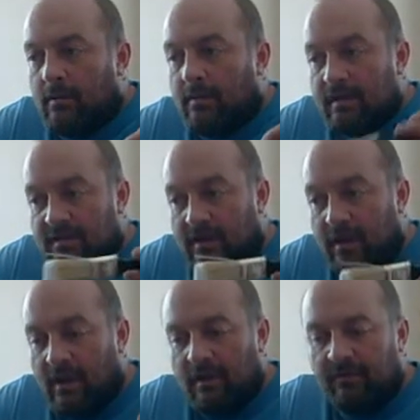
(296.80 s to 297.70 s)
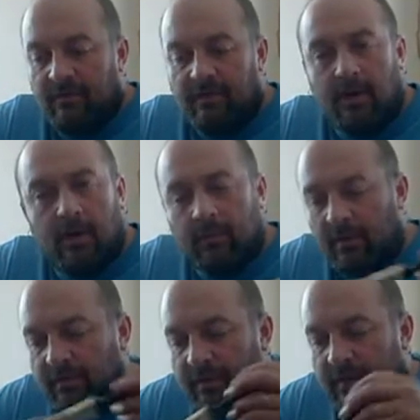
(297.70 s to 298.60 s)
dusted off, and now I'm
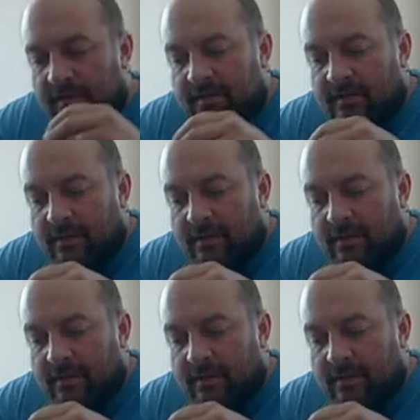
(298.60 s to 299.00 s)
ready for this.